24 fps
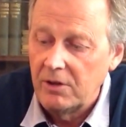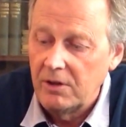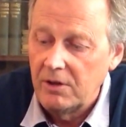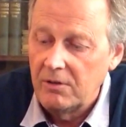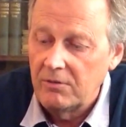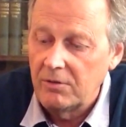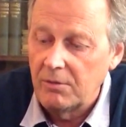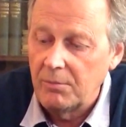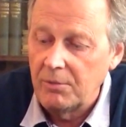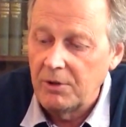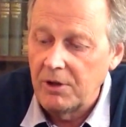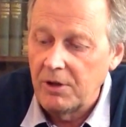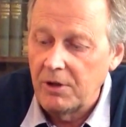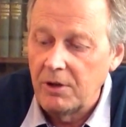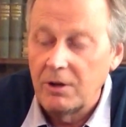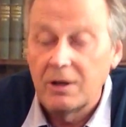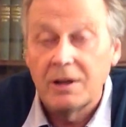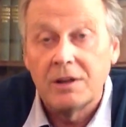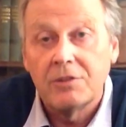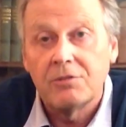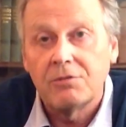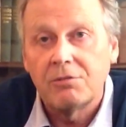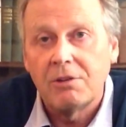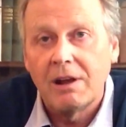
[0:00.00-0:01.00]
from the
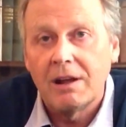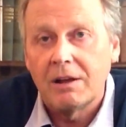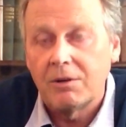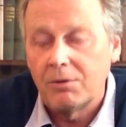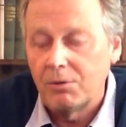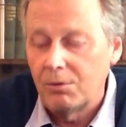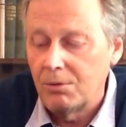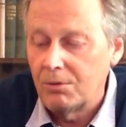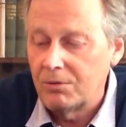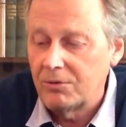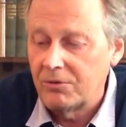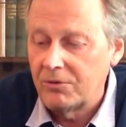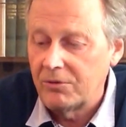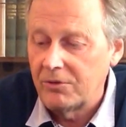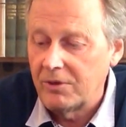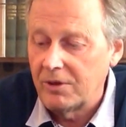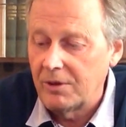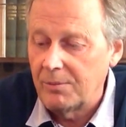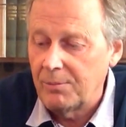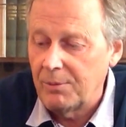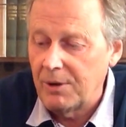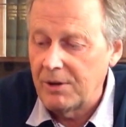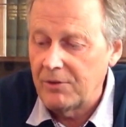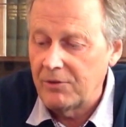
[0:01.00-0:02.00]
earliest records to the
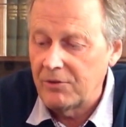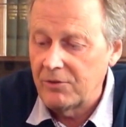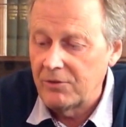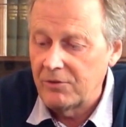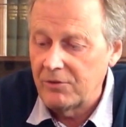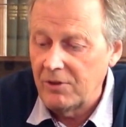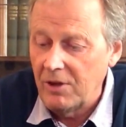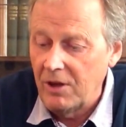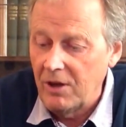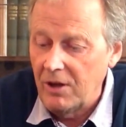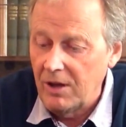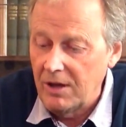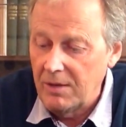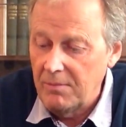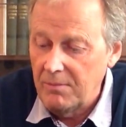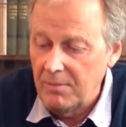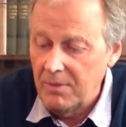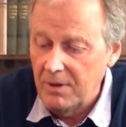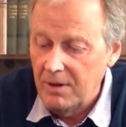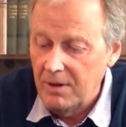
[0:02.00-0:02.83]
present time,